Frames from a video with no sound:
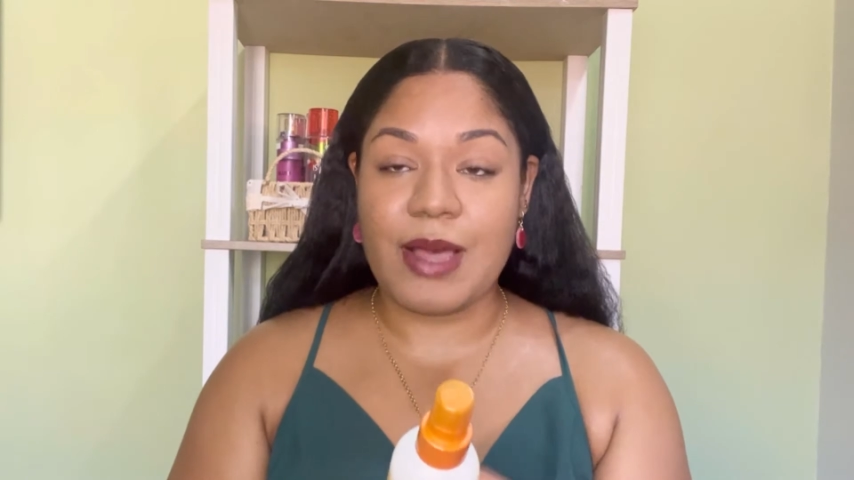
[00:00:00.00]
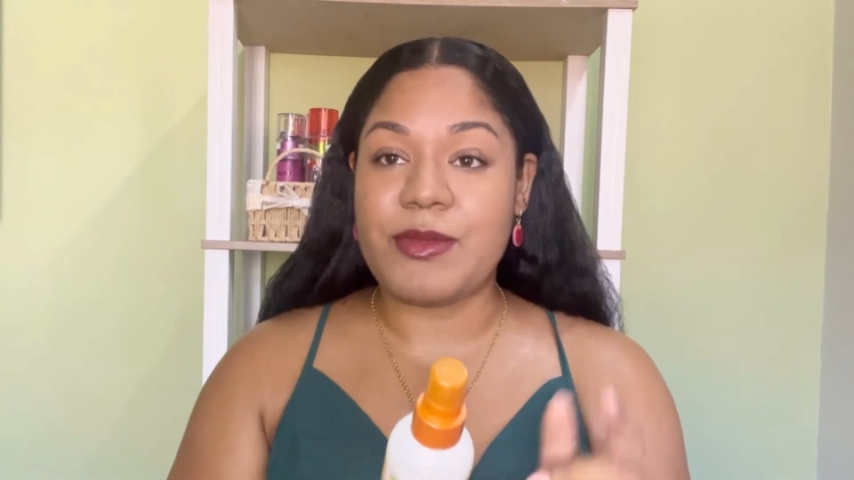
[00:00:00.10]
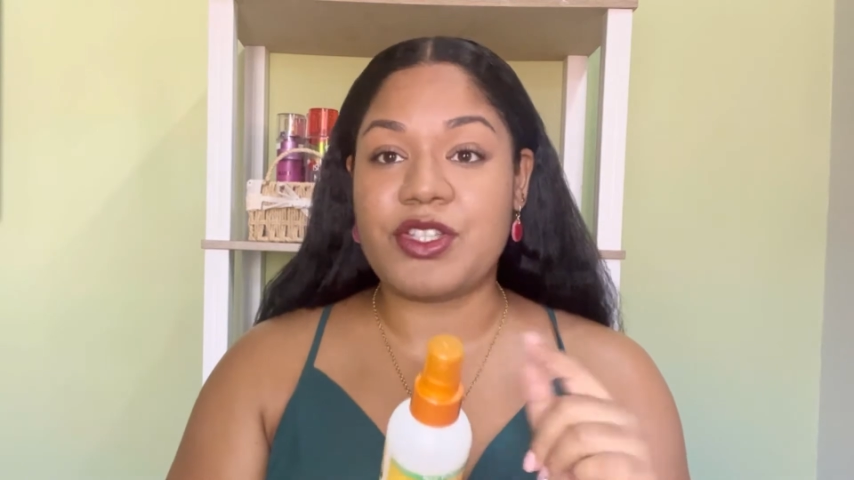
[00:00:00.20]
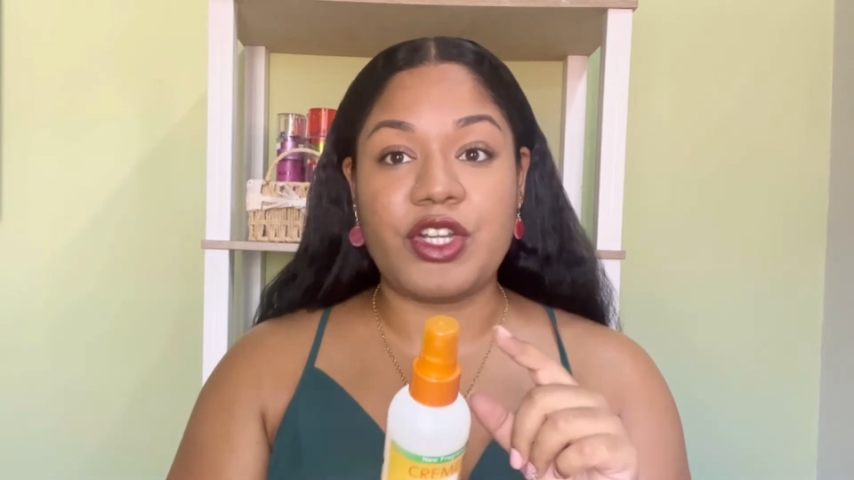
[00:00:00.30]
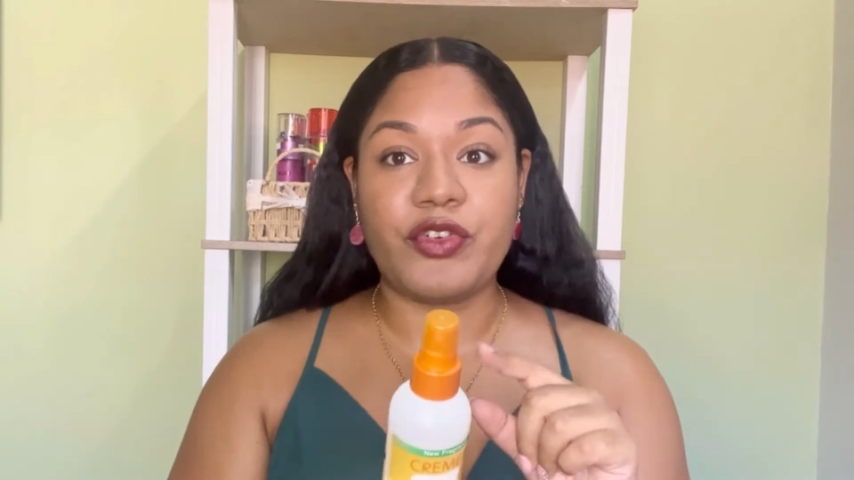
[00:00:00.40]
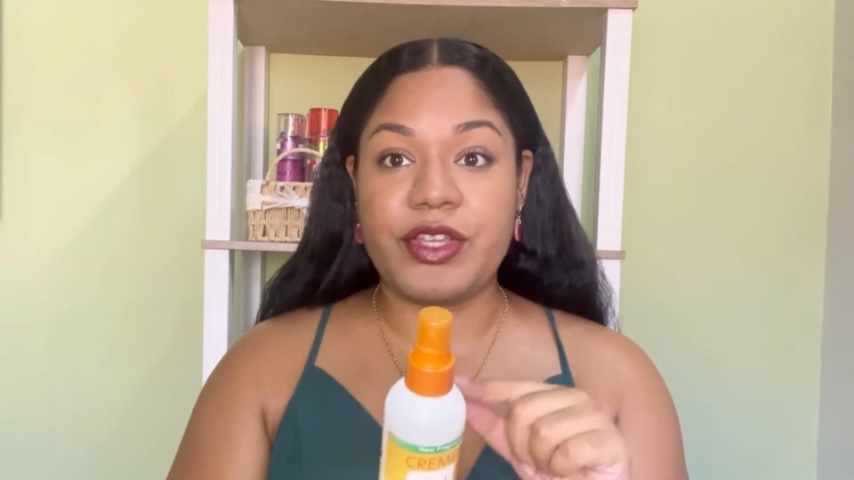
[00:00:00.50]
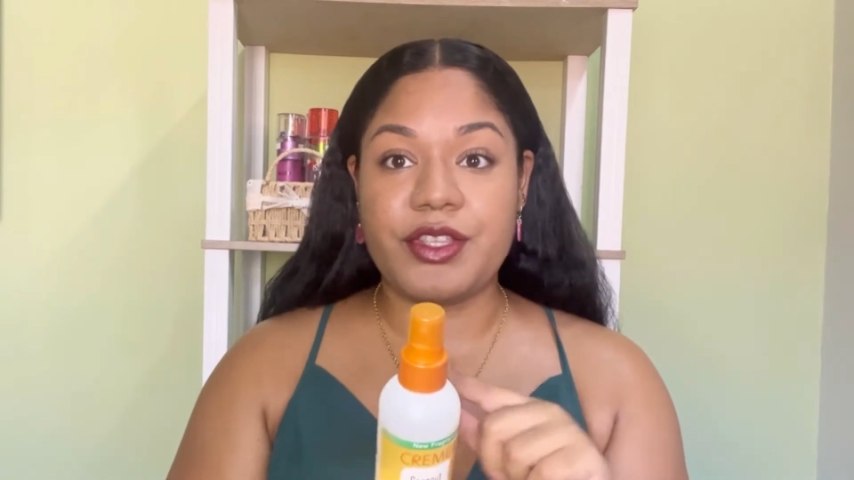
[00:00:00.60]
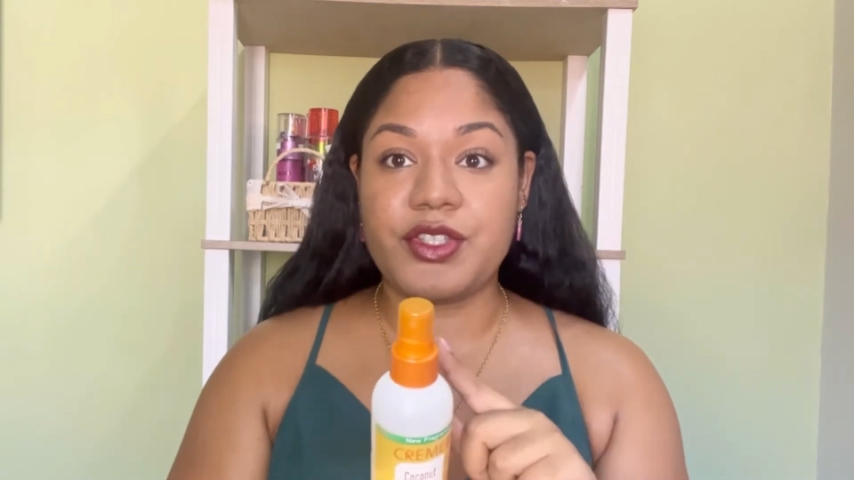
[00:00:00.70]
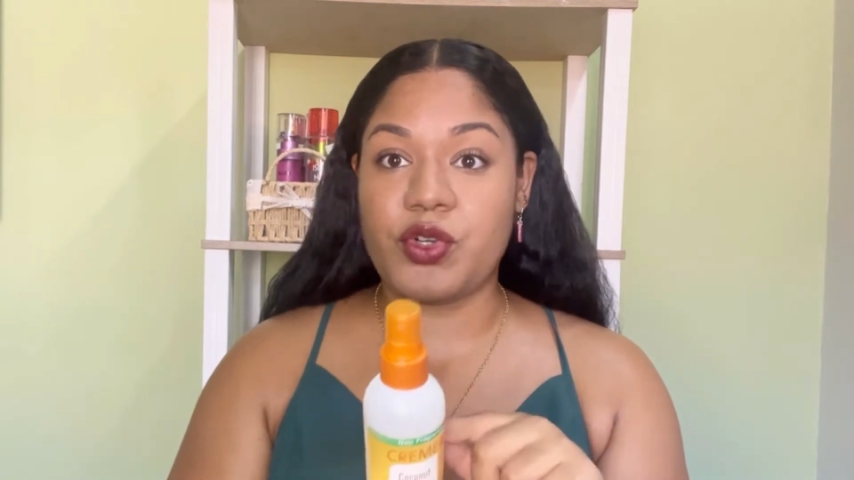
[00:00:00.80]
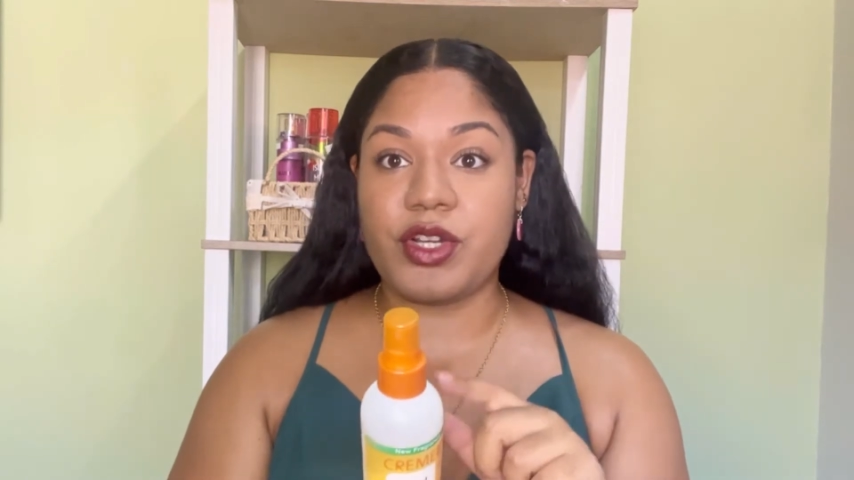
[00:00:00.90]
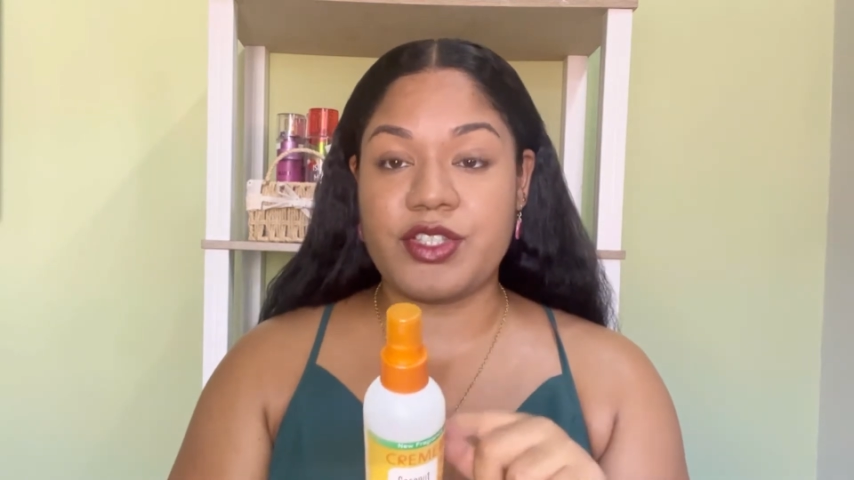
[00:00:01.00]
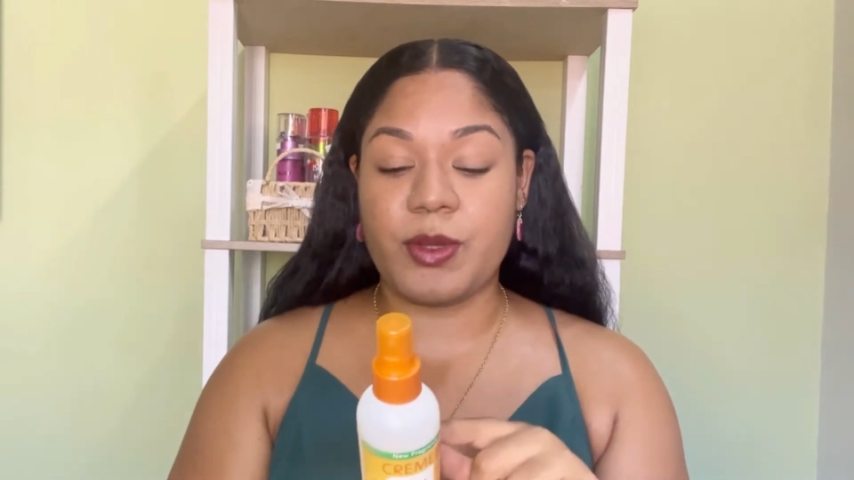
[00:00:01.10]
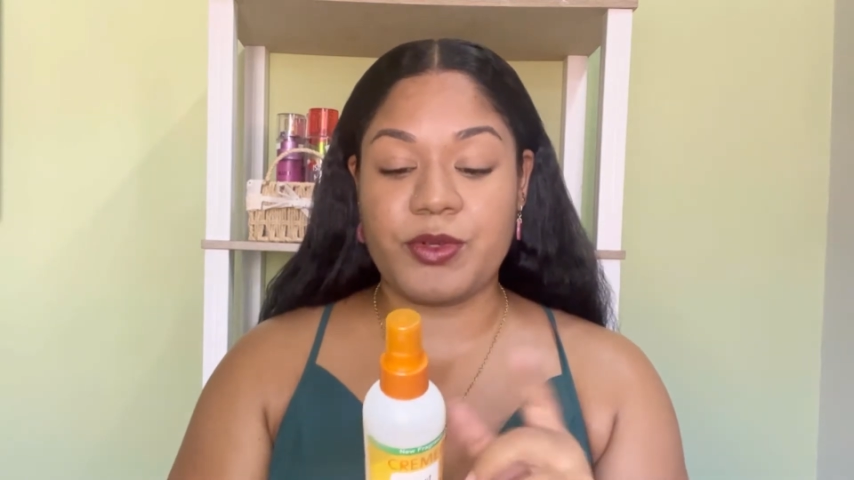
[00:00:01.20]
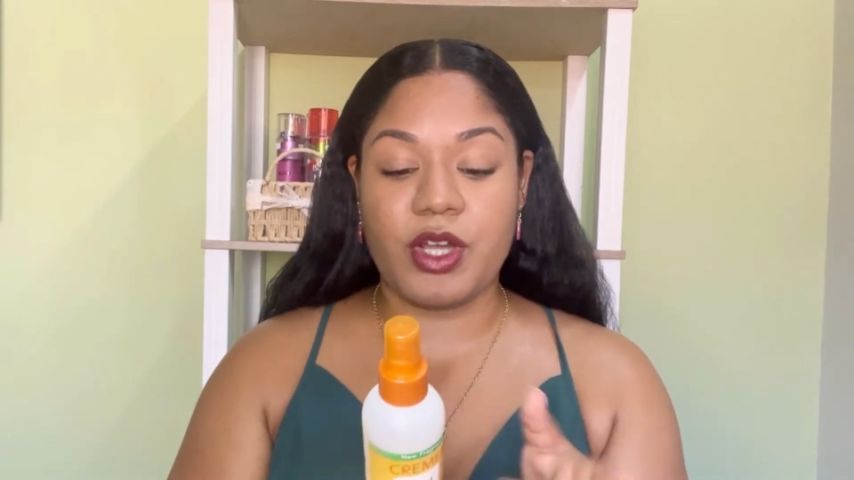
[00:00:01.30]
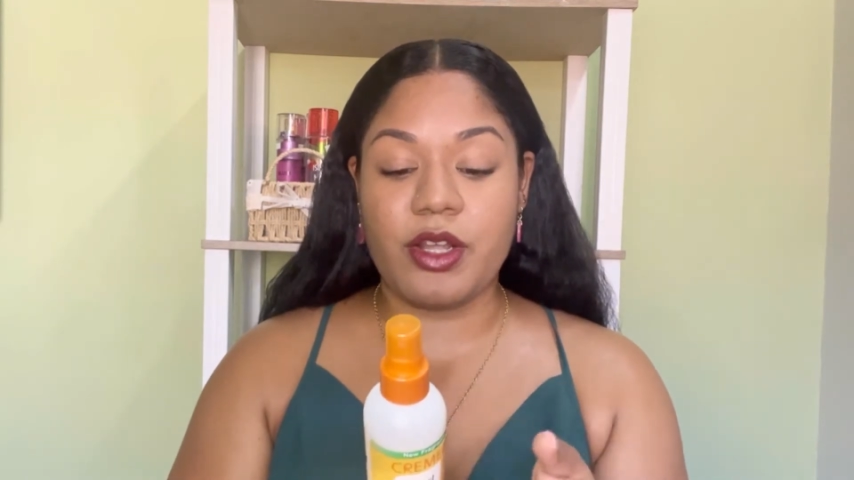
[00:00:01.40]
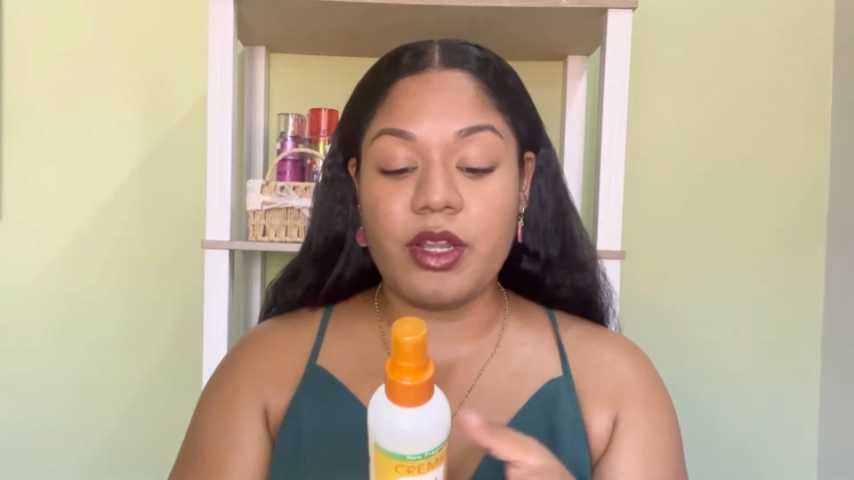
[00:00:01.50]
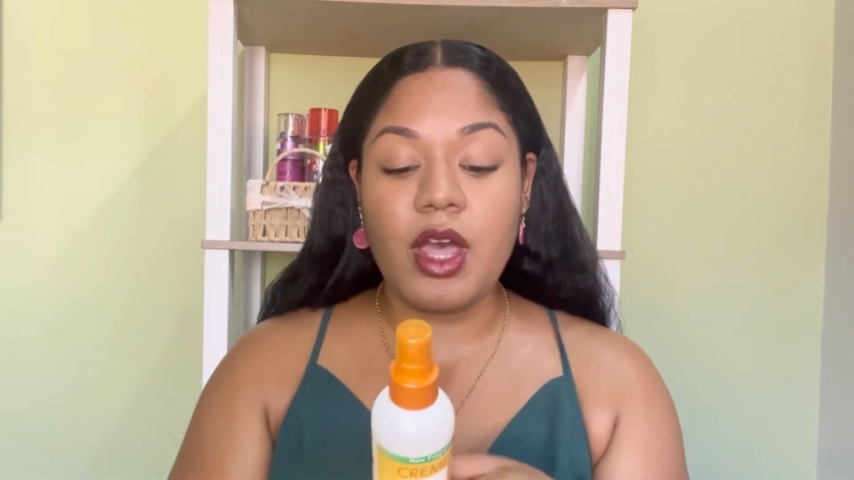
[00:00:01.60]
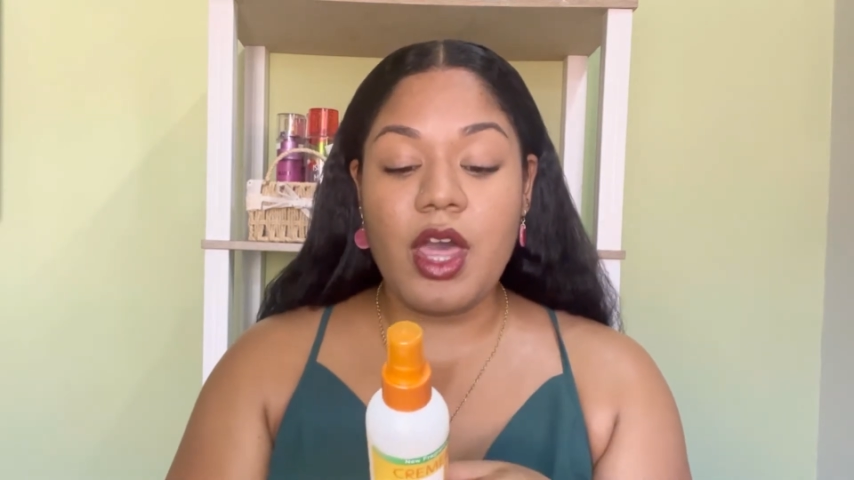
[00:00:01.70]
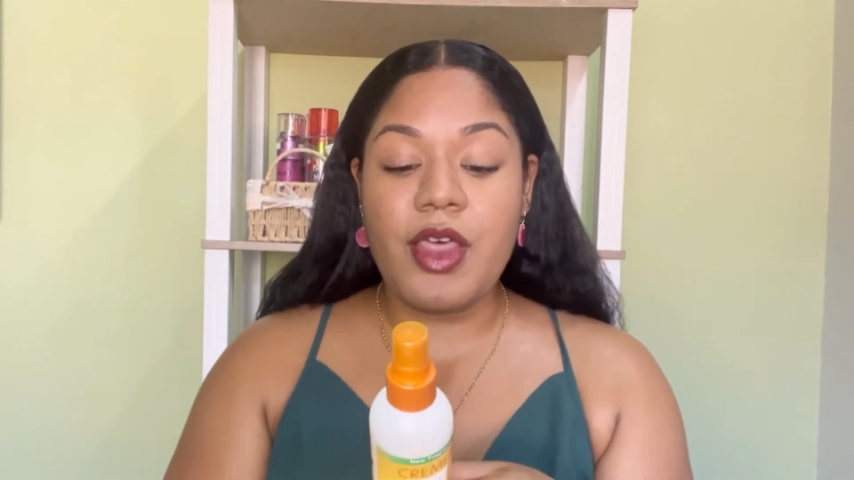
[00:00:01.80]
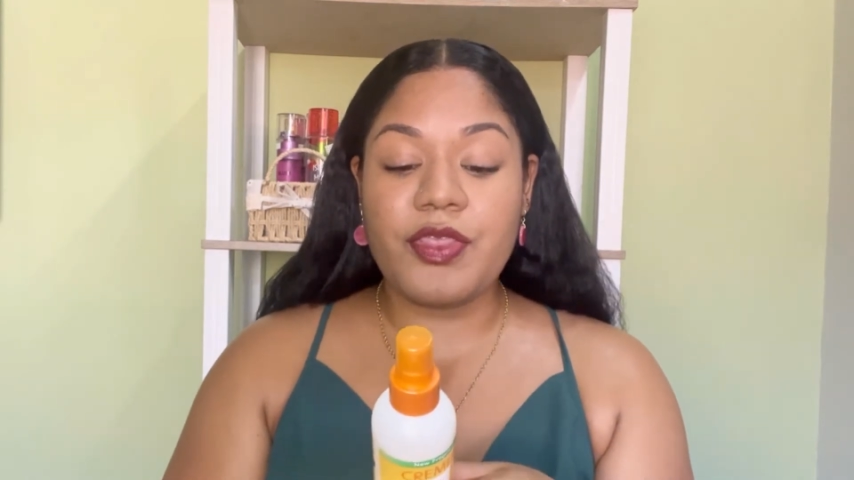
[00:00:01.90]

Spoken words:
I'm just going to read this short description.